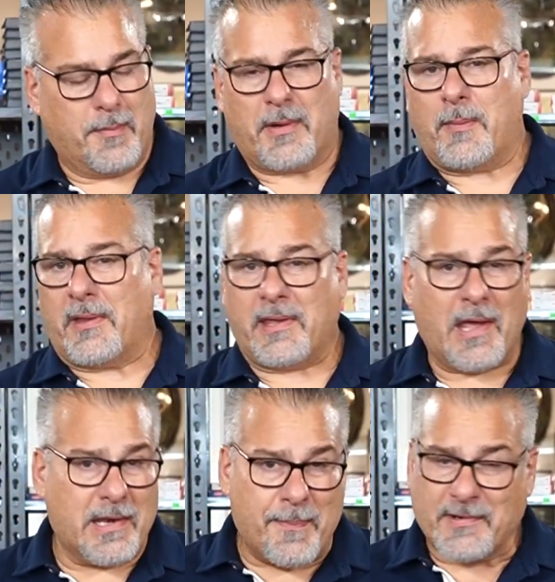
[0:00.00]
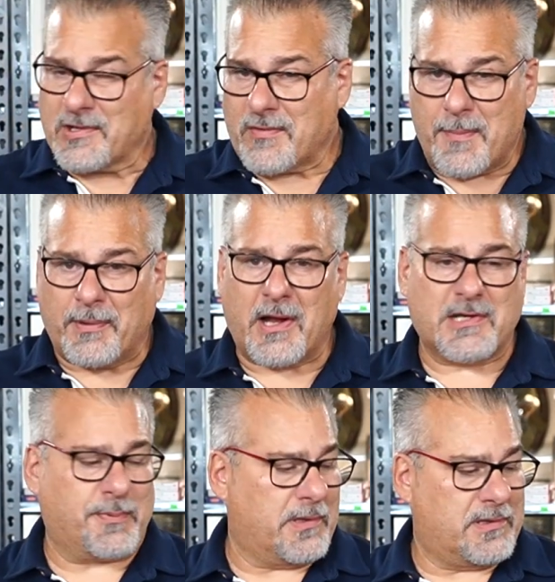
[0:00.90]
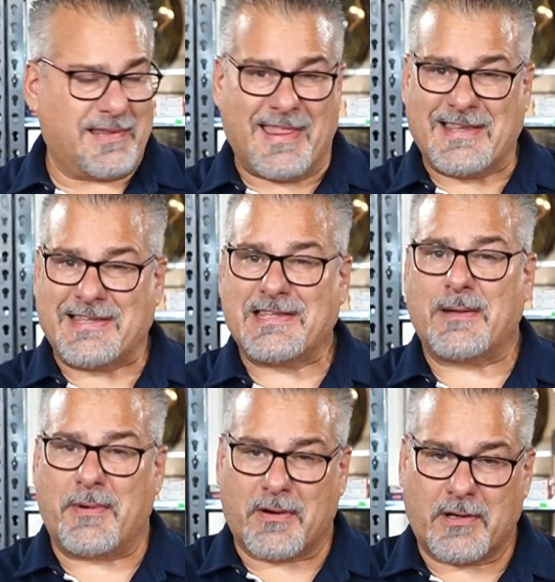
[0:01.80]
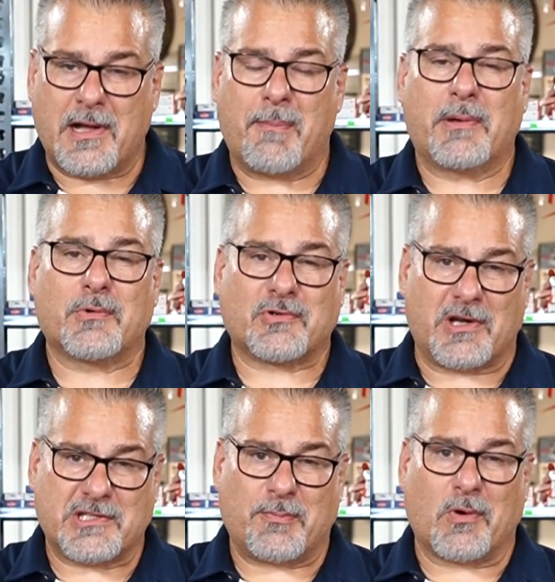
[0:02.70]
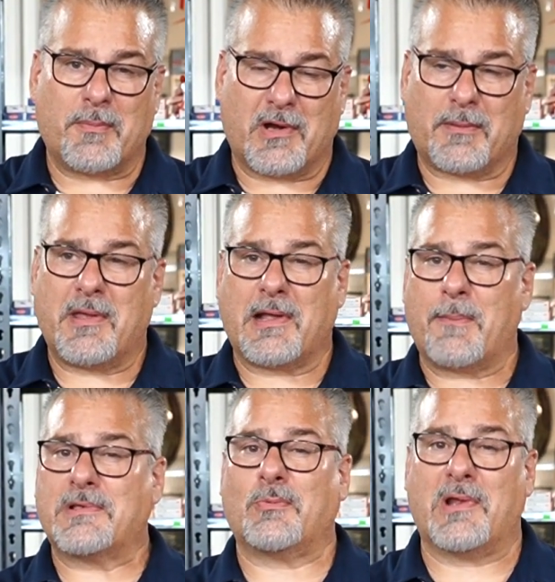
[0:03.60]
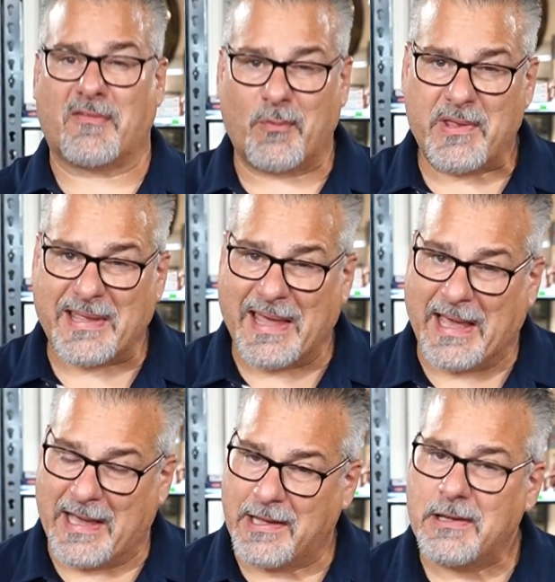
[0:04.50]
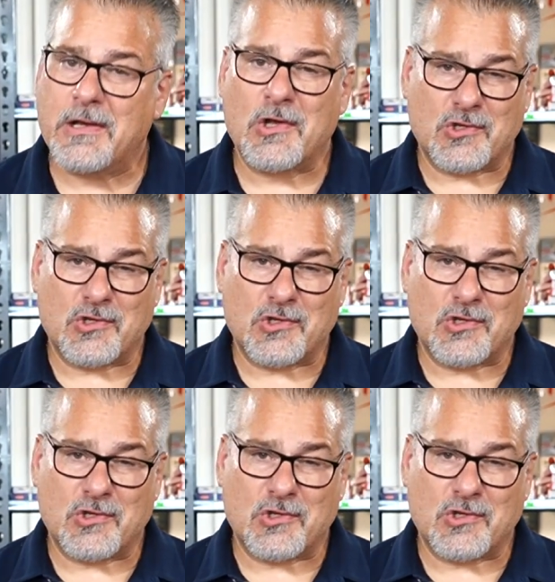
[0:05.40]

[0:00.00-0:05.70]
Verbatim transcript: And I'm like, yeah, Nipix are great pliers, but this is an American company. We're trying to support American-made companies whatever we can.